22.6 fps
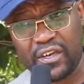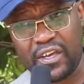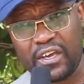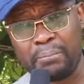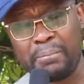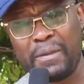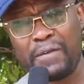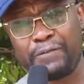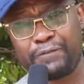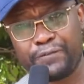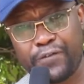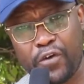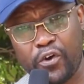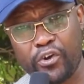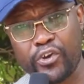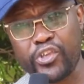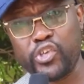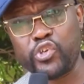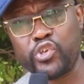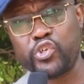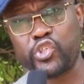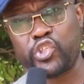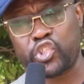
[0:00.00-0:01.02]
before
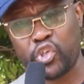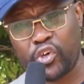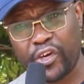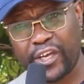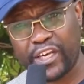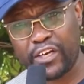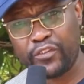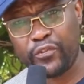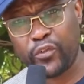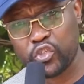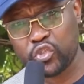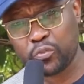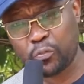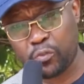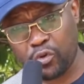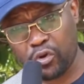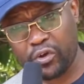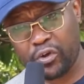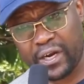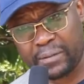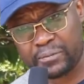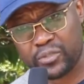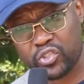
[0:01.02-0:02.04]
you join those
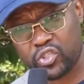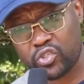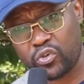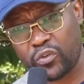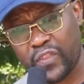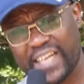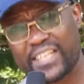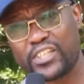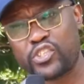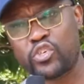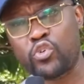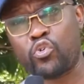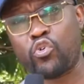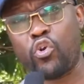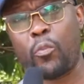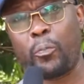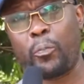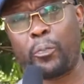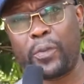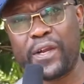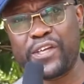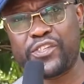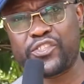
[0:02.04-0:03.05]
programs so that you
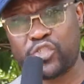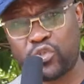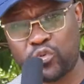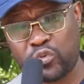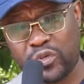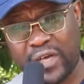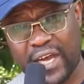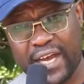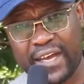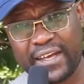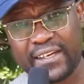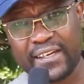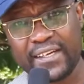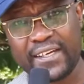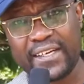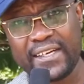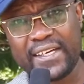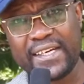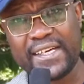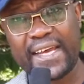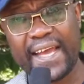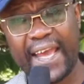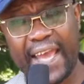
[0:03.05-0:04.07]
complete sooner
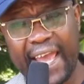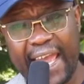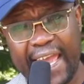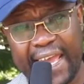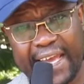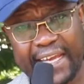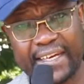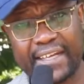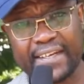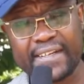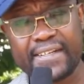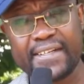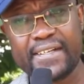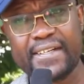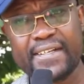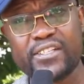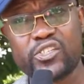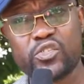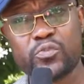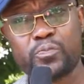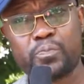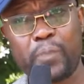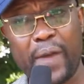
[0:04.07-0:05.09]
and
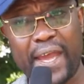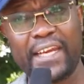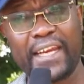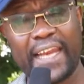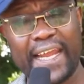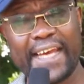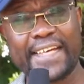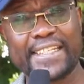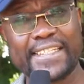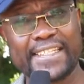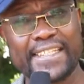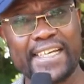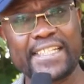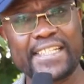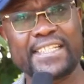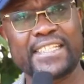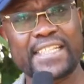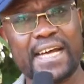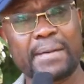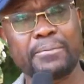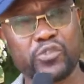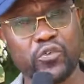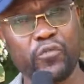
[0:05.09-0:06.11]
spend less in
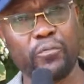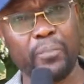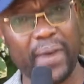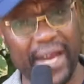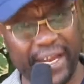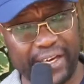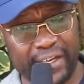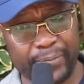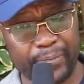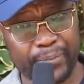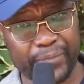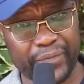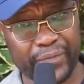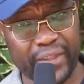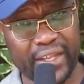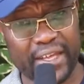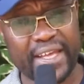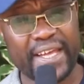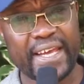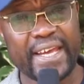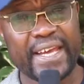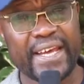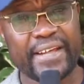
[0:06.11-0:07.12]
terms of money.
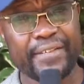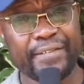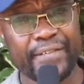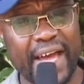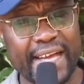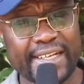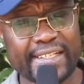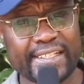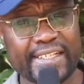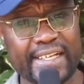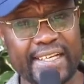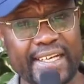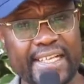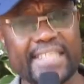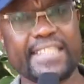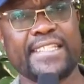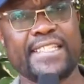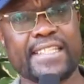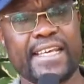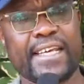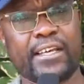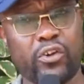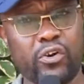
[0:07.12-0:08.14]
That
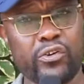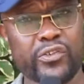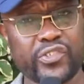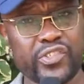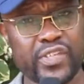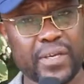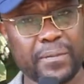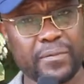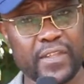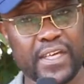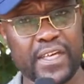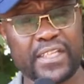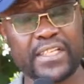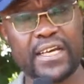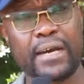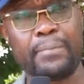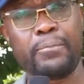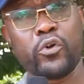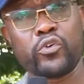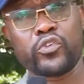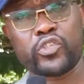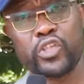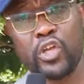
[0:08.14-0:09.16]
is a concept that I
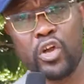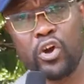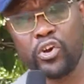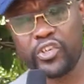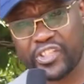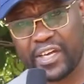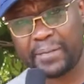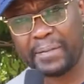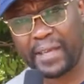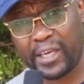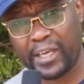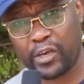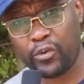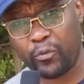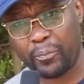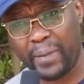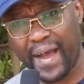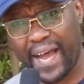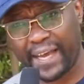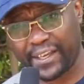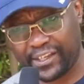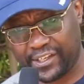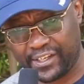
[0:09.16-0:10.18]
brought long time ago
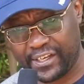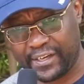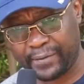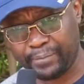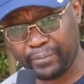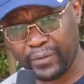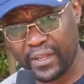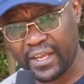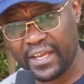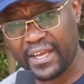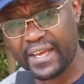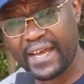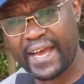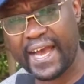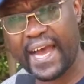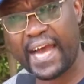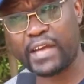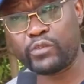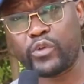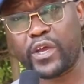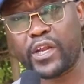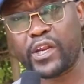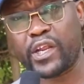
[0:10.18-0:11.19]
back here,
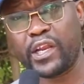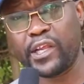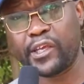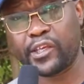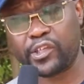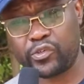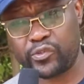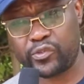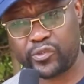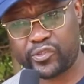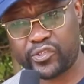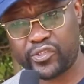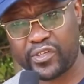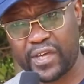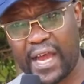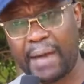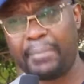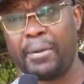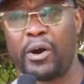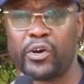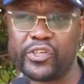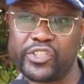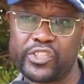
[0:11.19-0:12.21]
and we ridiculed
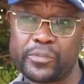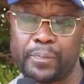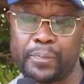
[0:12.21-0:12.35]
about it.